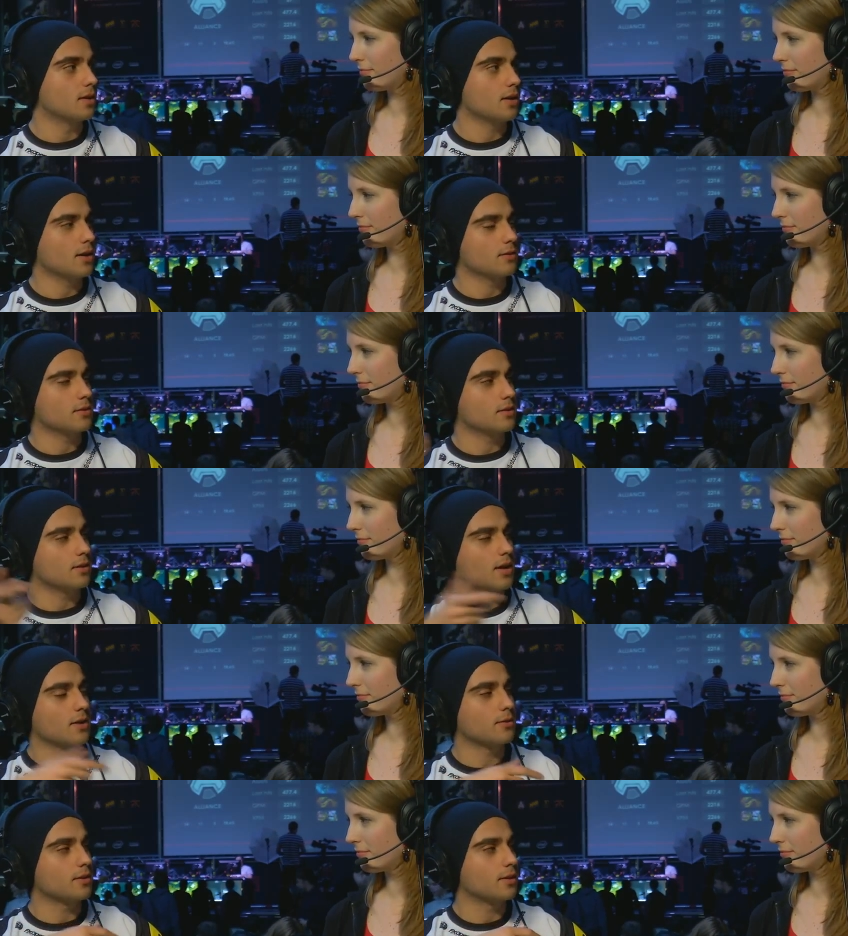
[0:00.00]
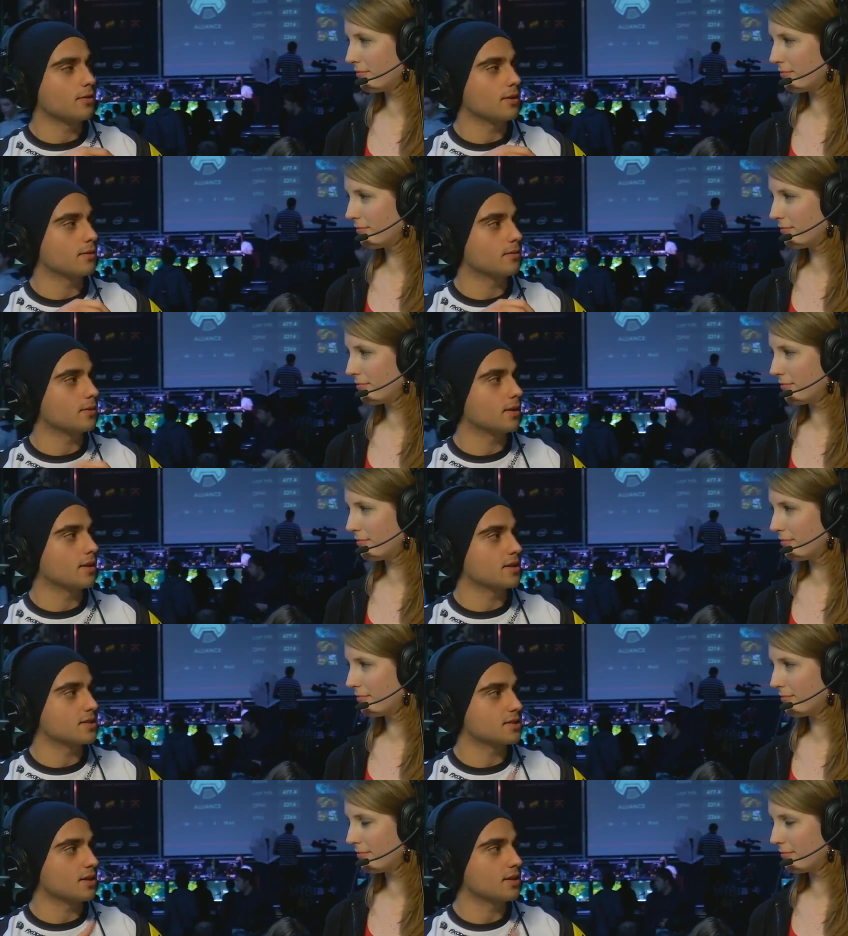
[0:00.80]
Speaker 1: I don't I don't agree with that. I
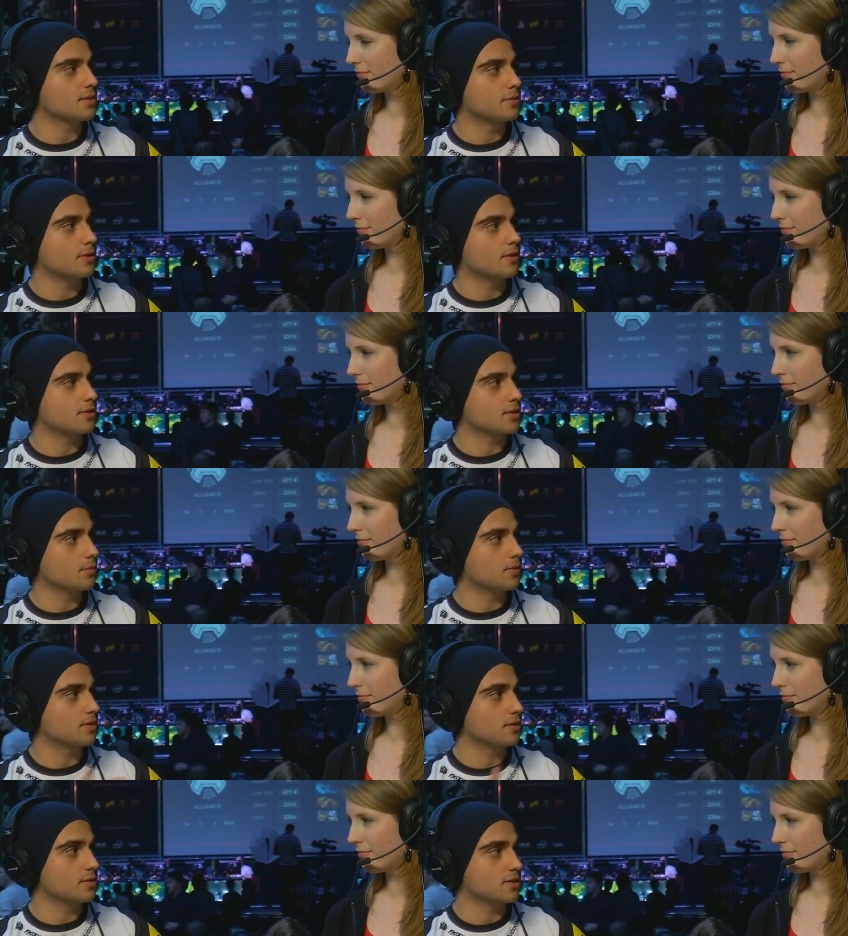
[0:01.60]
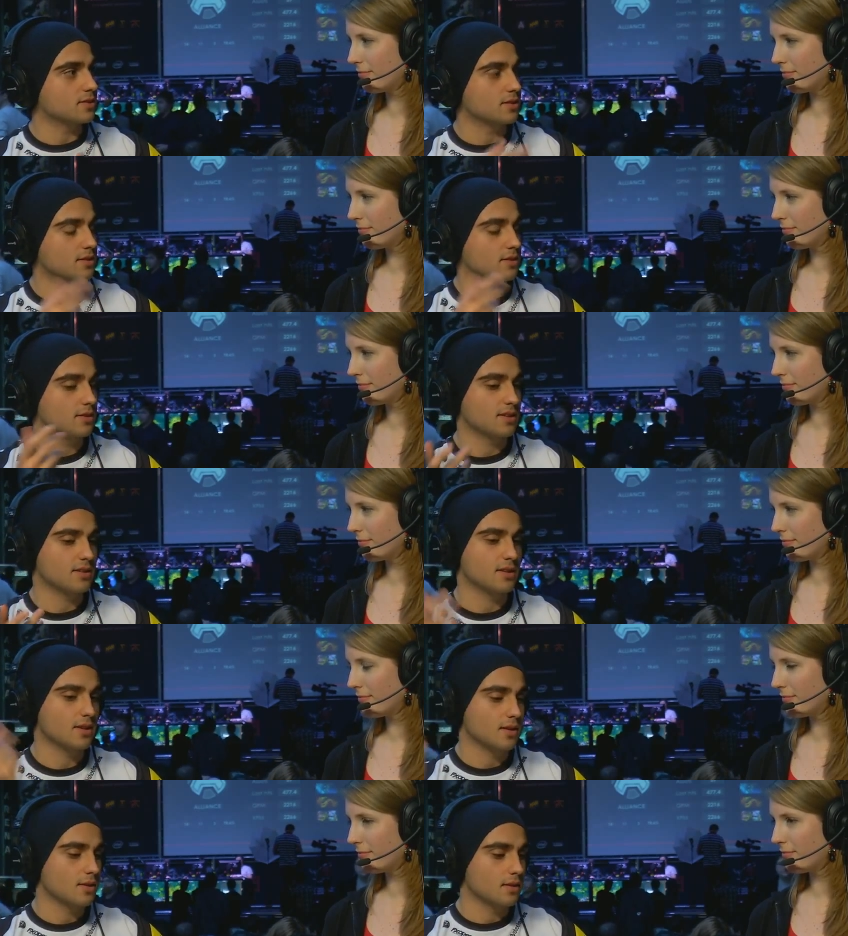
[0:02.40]
study because I'm interested in that
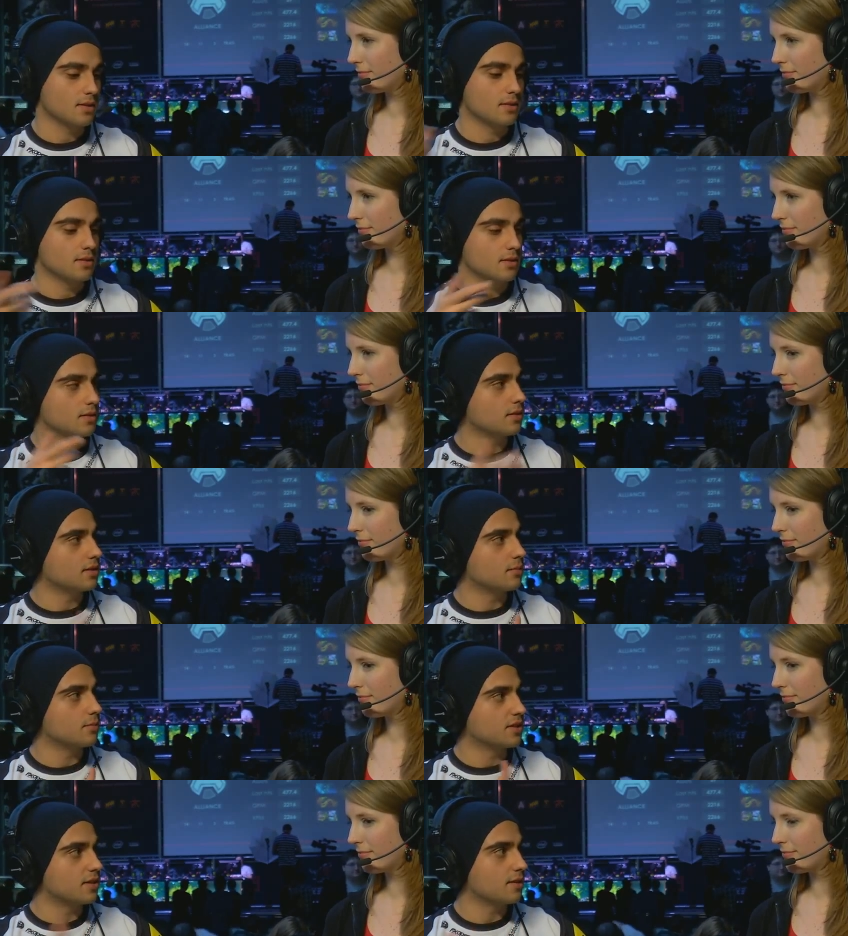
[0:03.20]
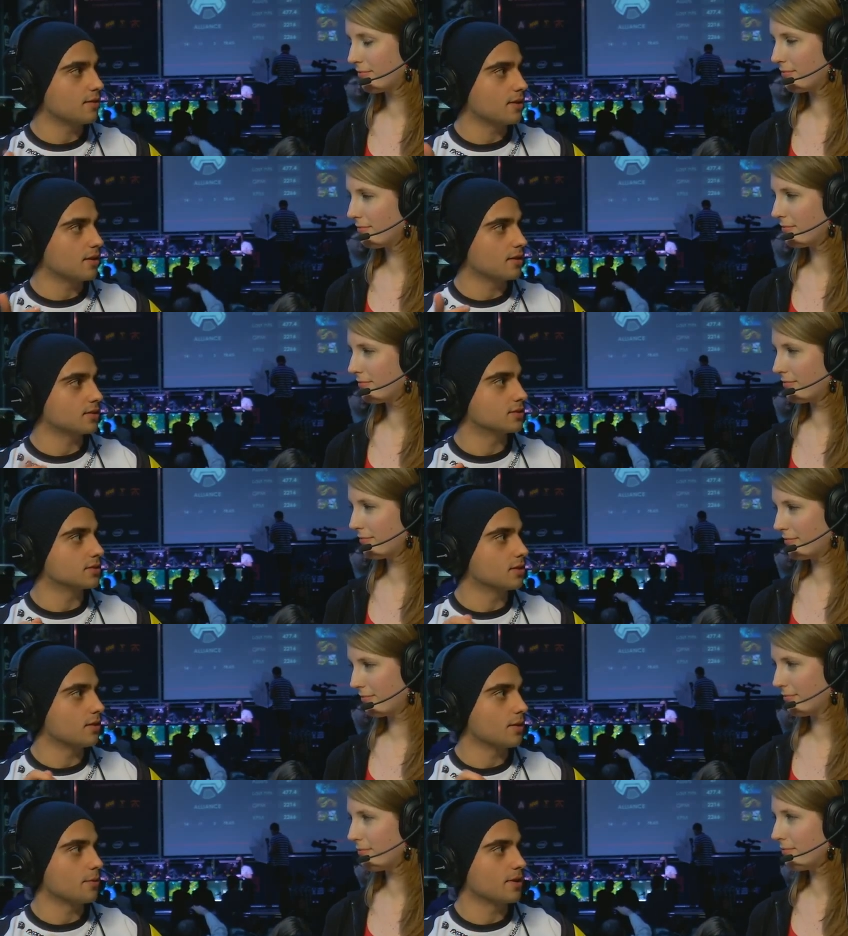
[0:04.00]
in that material. So
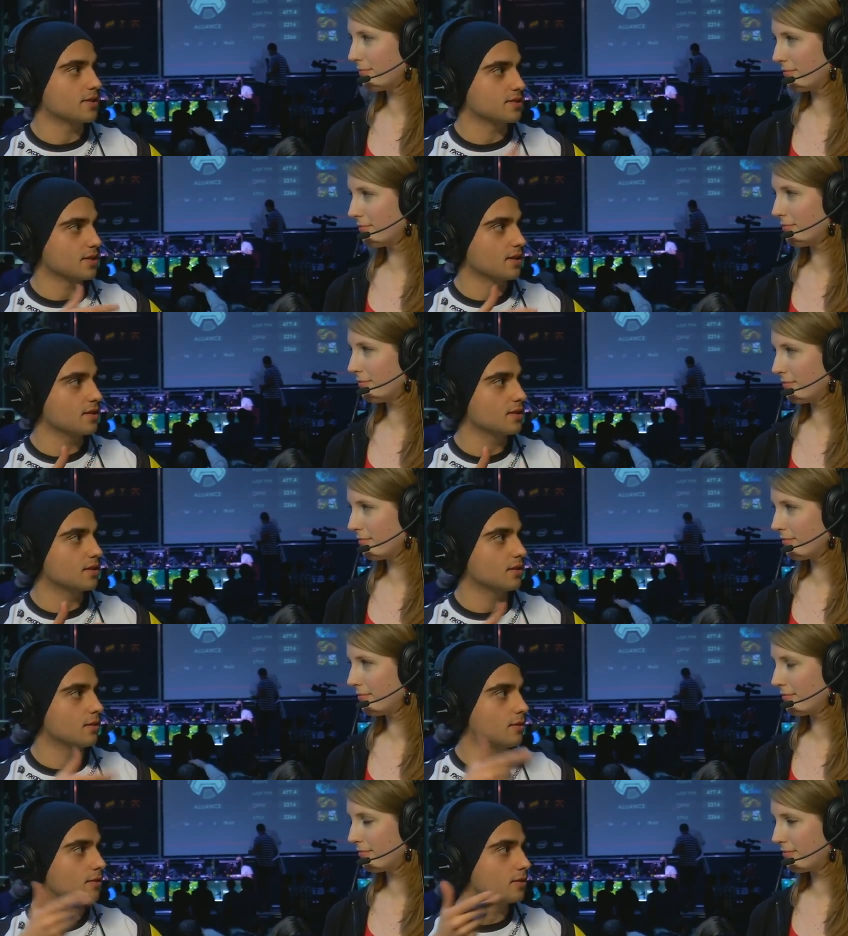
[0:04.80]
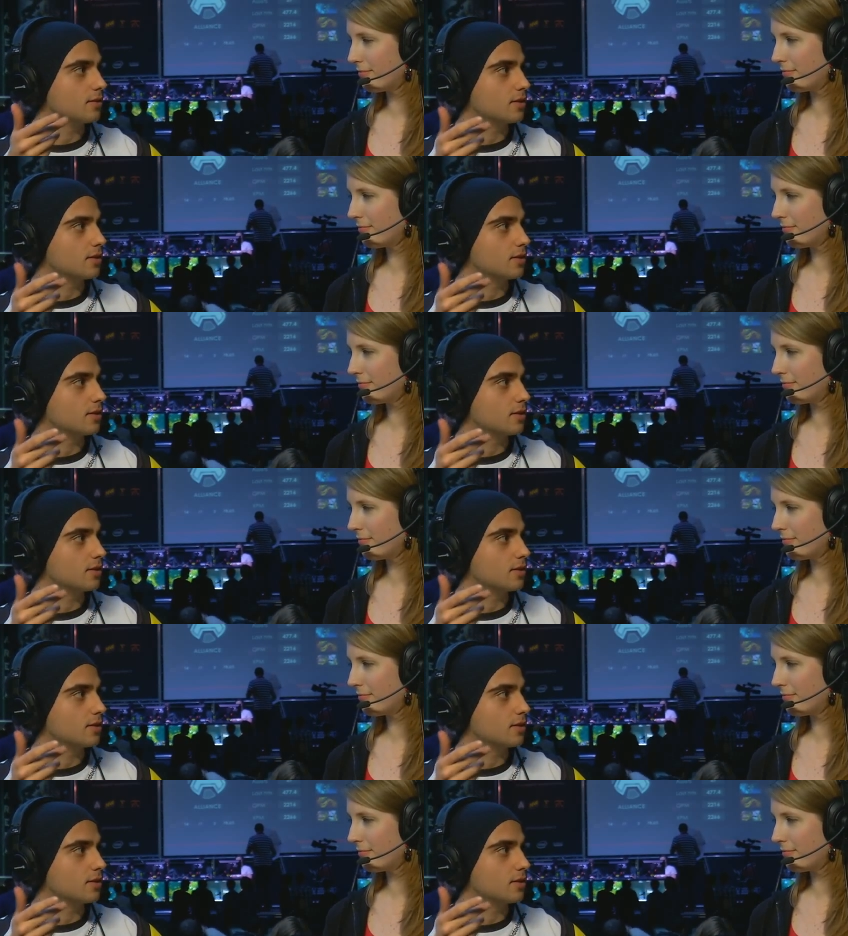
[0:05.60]
I want to study it, learn it,